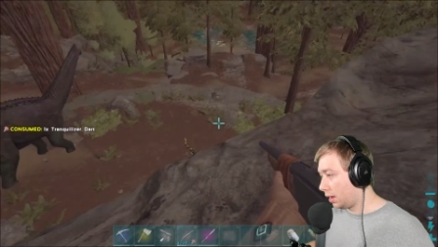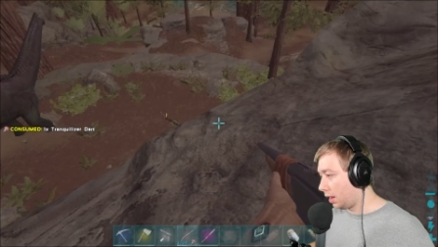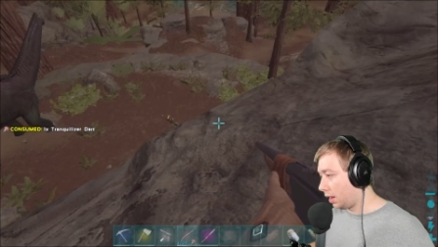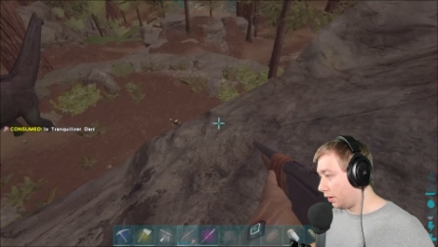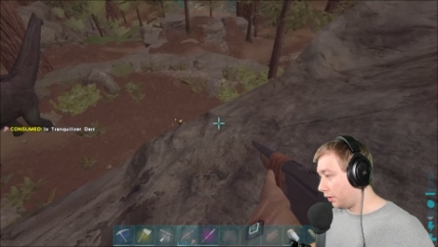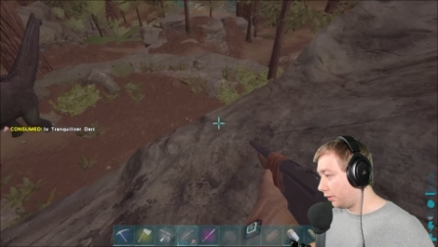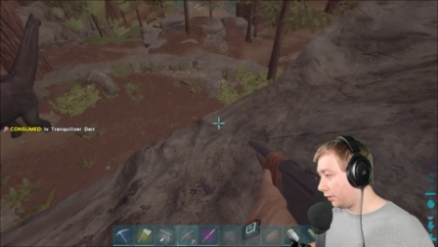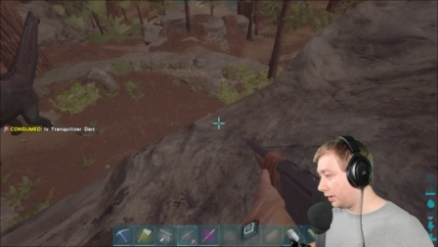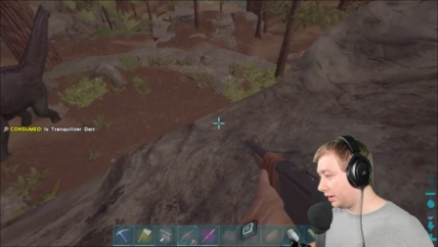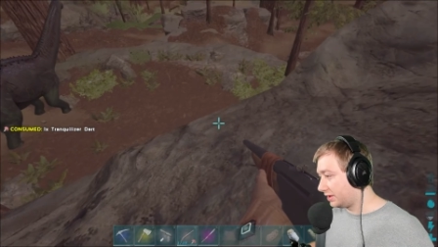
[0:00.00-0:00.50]

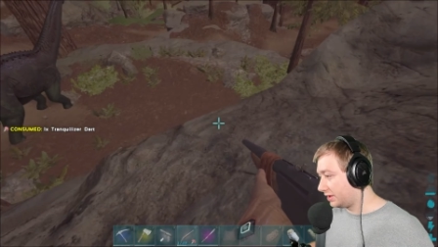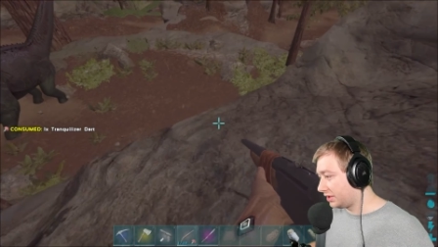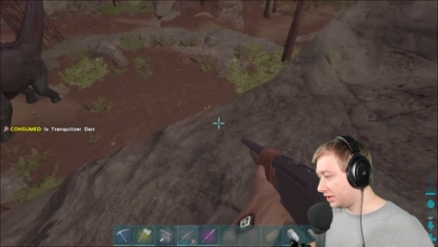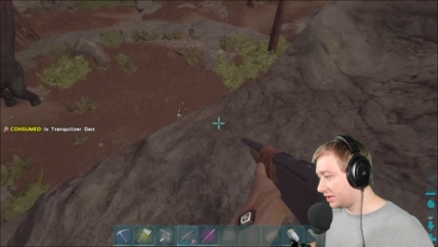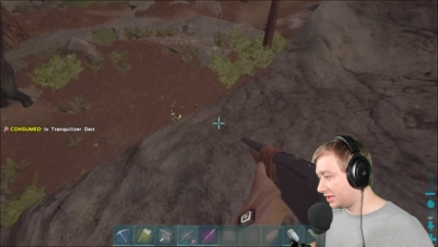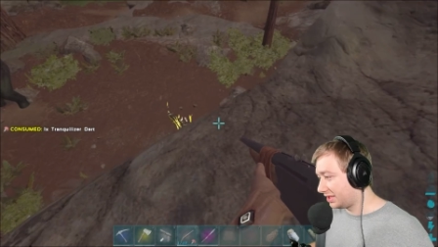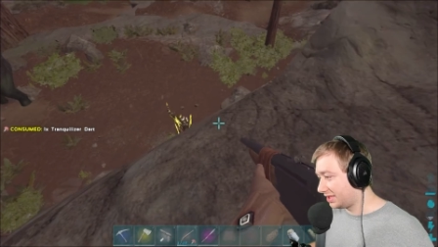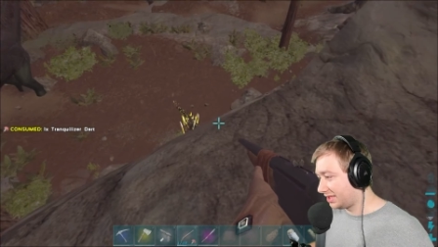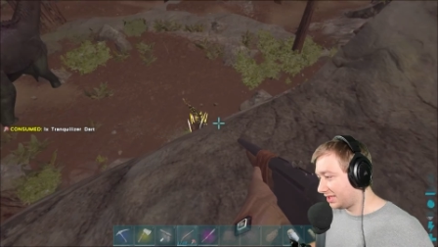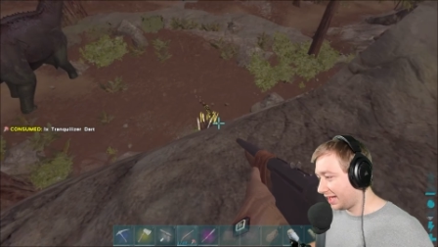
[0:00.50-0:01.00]
Oh, it's
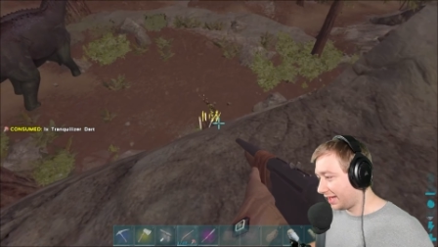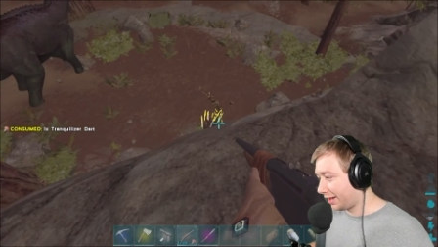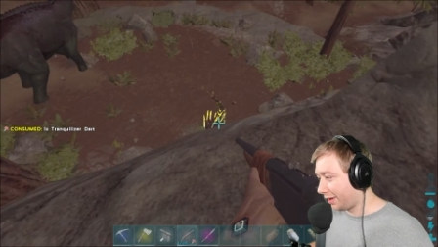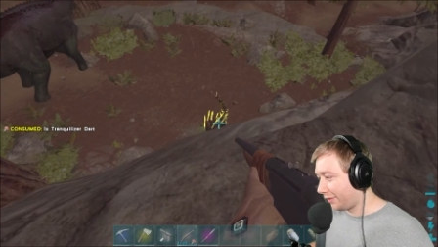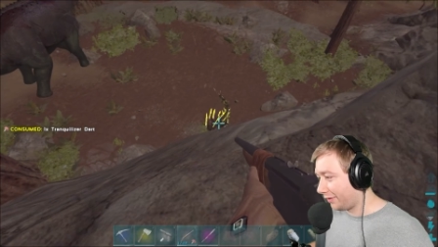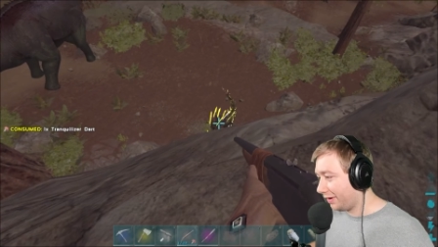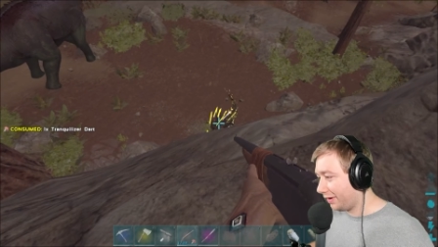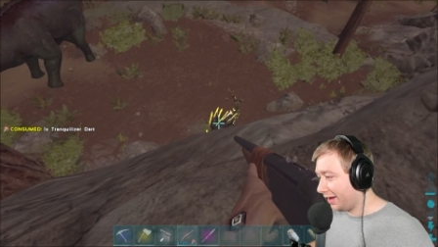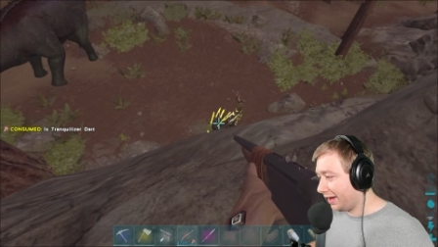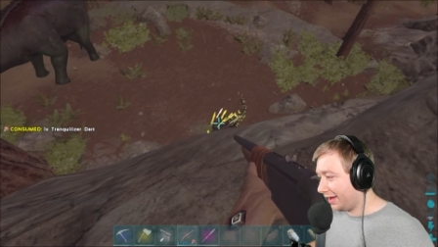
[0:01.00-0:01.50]
just a
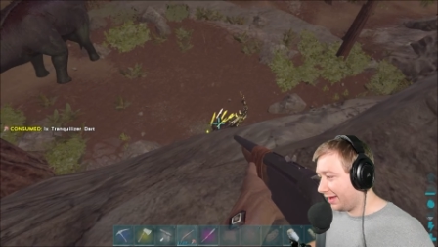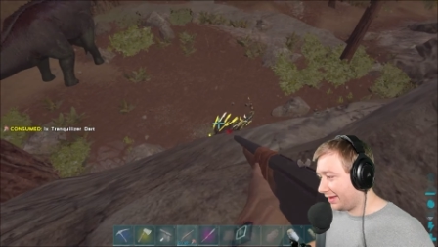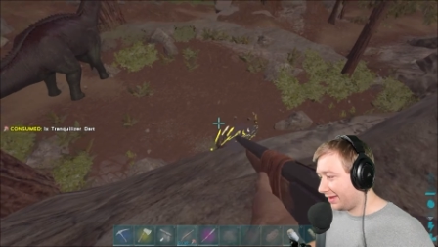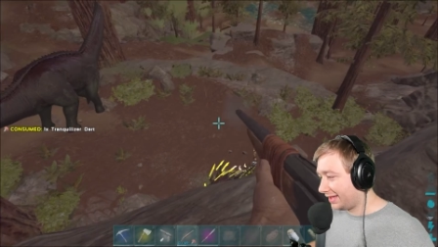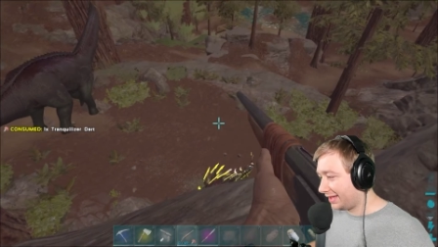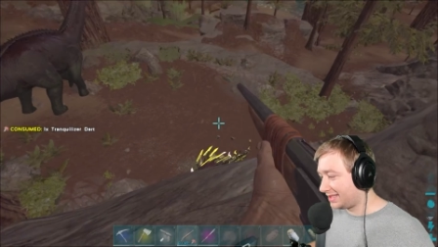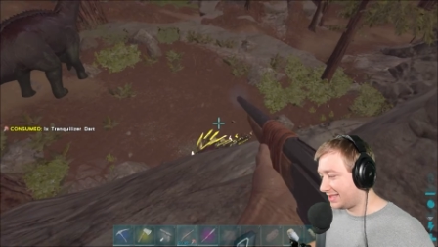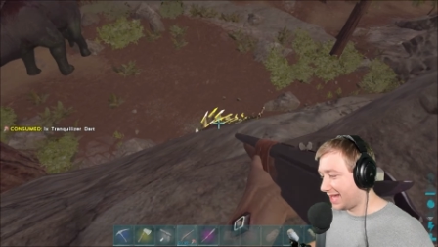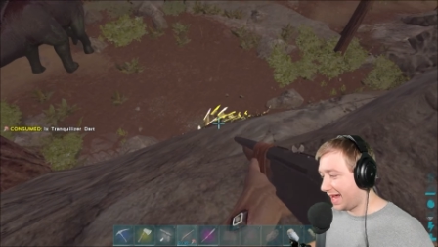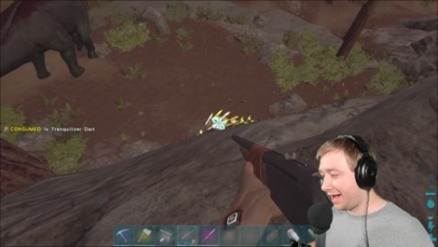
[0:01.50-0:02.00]
stego.
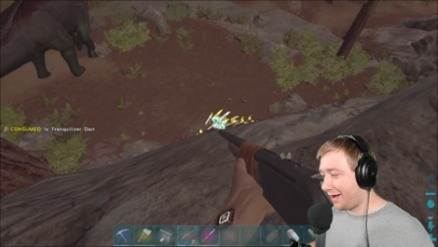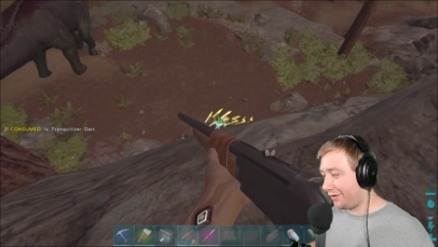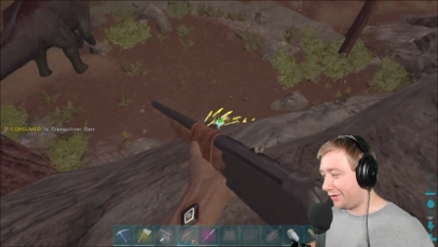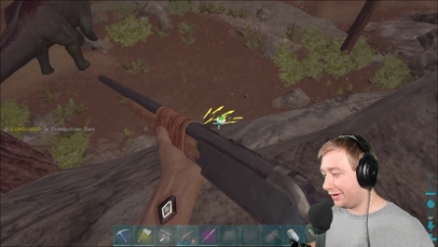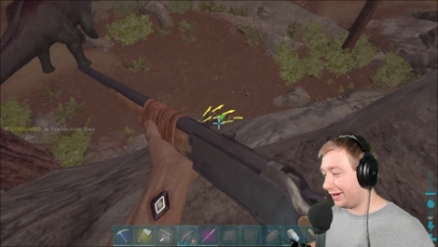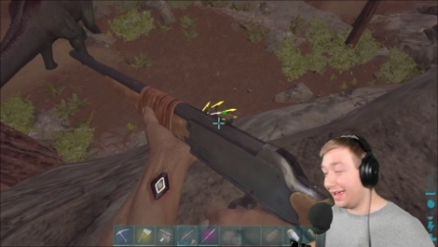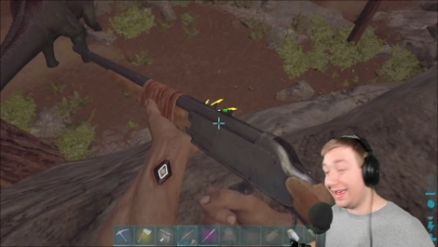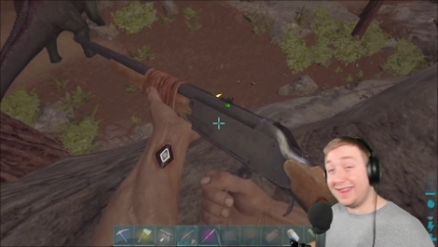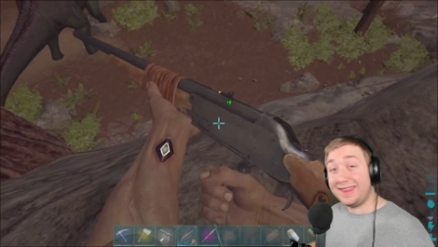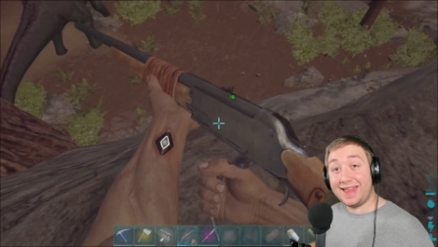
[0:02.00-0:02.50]
The
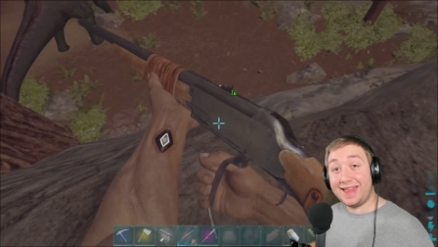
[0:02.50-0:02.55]
sound.